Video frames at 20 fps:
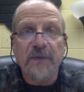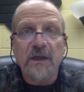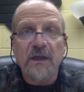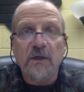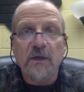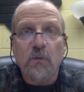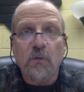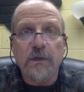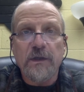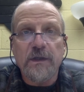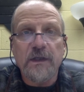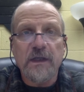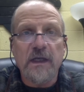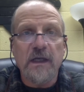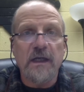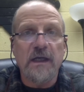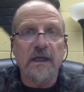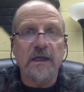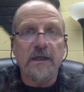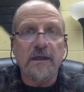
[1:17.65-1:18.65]
Once
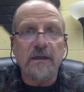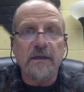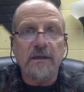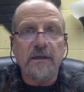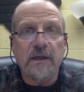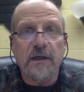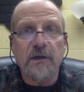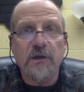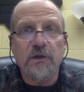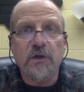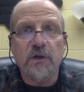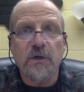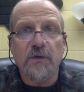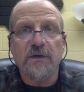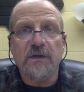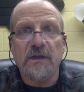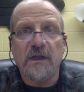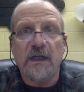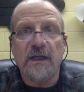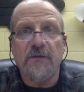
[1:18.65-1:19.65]
again, the issue
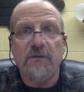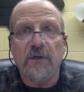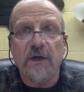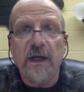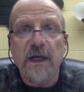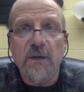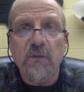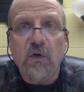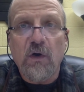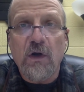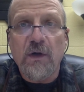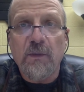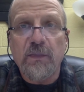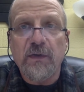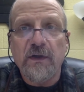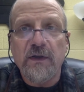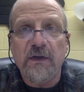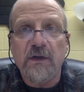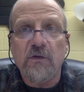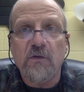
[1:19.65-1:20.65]
of slavery had brought a
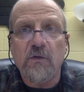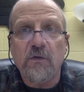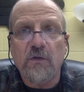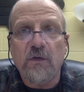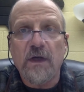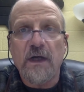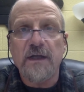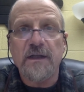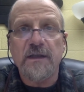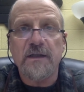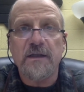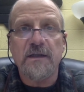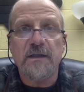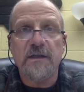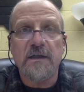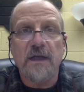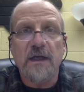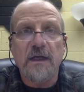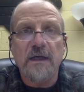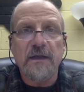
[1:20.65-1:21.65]
political
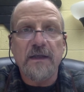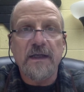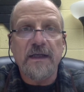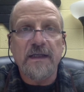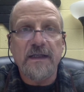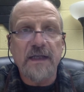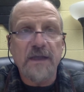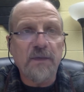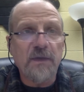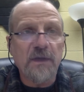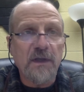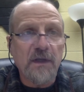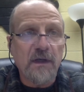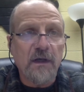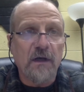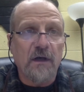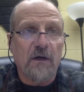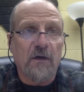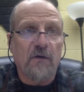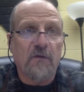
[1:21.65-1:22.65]
crisis that deepened the
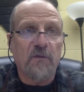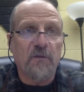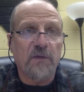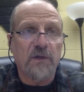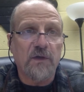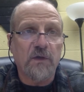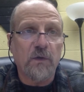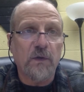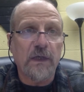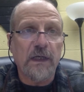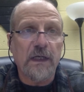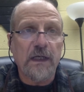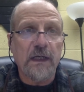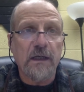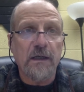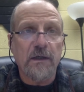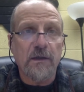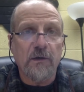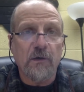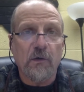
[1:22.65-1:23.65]
gulf
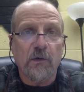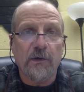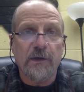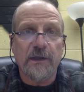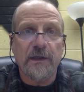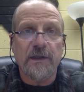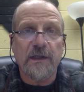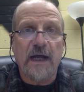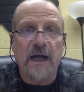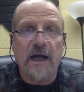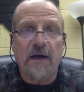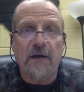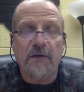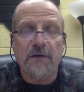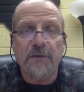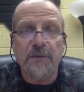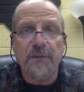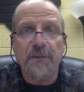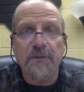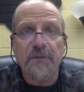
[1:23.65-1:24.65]
between North and
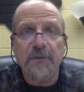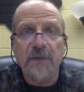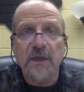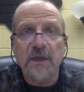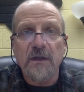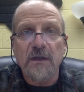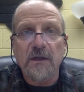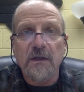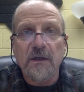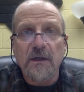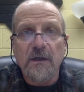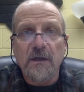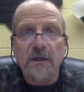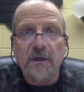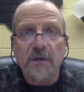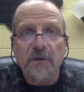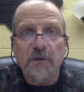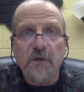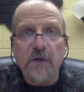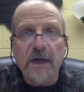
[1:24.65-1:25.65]
South.
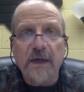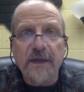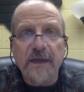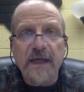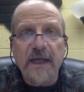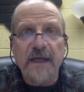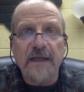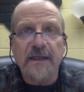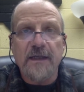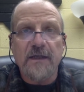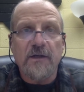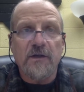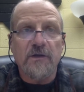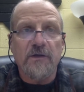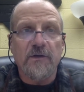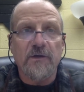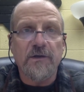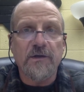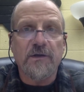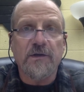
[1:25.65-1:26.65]
Throughout the
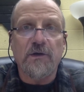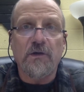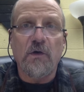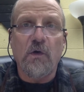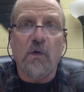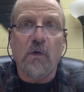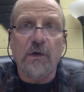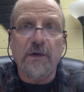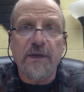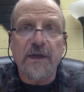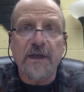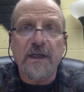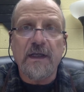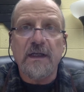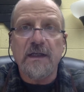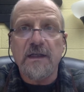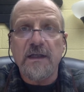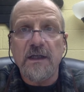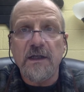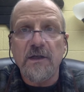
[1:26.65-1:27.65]
1800s, the North had
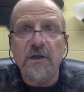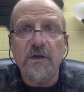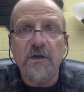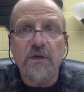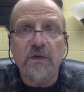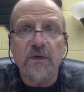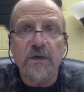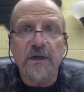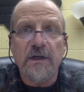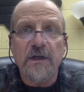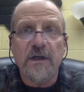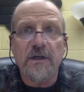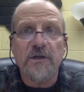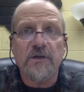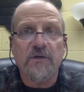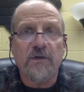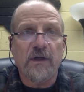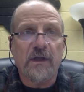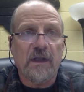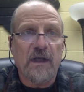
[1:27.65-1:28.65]
continued to
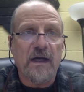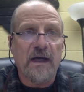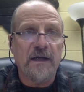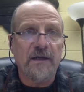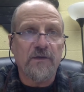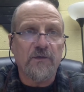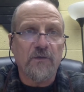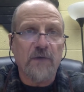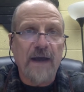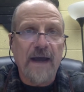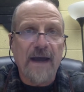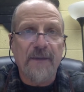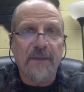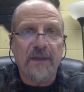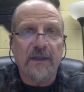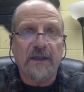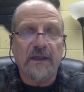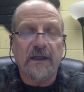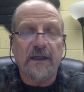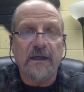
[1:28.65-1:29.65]
industrialize
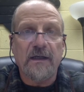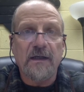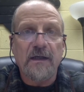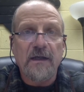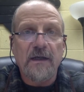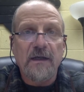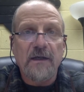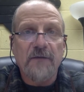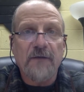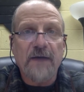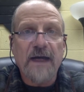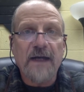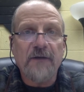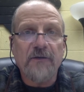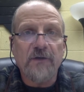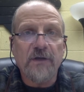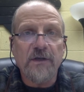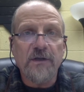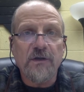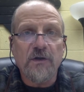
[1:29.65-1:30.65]
rapidly.
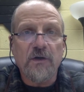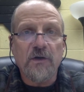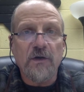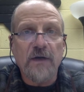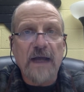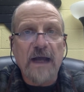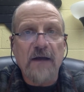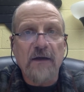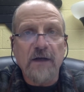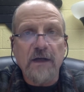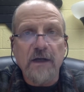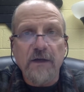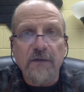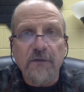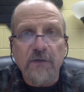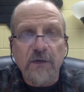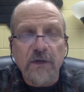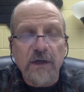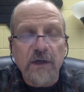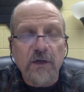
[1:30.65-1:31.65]
Factories turned out
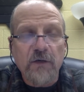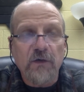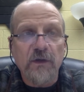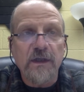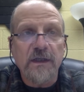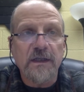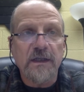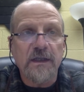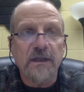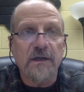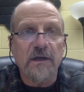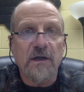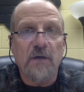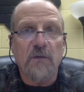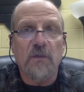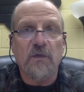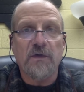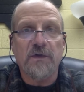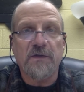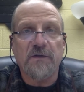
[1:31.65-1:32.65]
ever-increasing
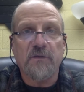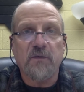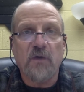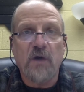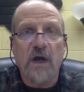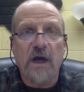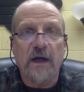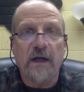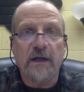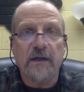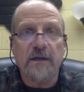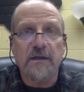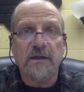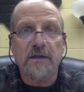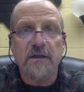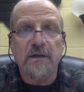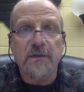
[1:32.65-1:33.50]
numbers of products.